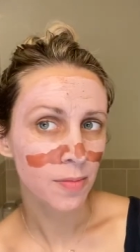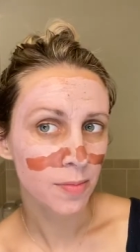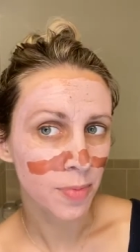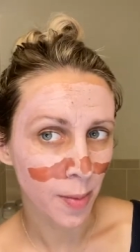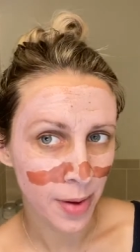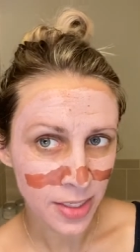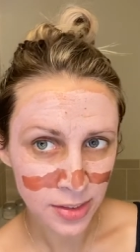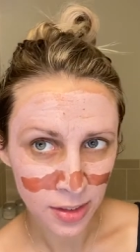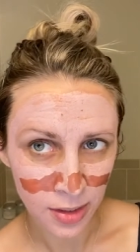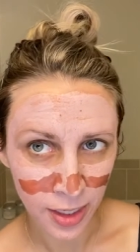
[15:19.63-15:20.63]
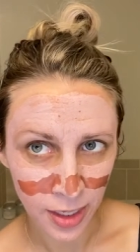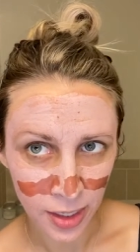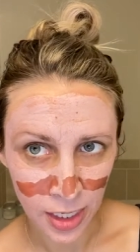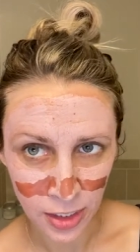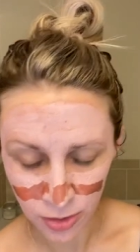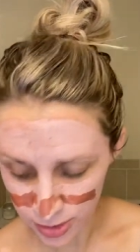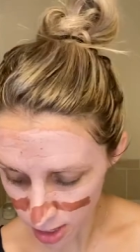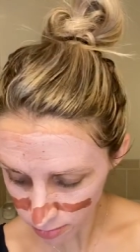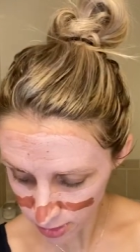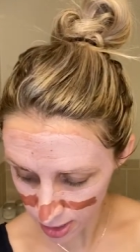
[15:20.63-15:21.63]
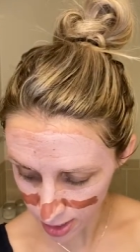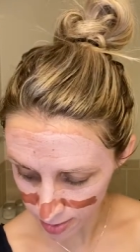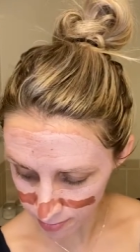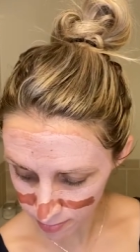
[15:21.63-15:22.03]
But basically, in your downtime,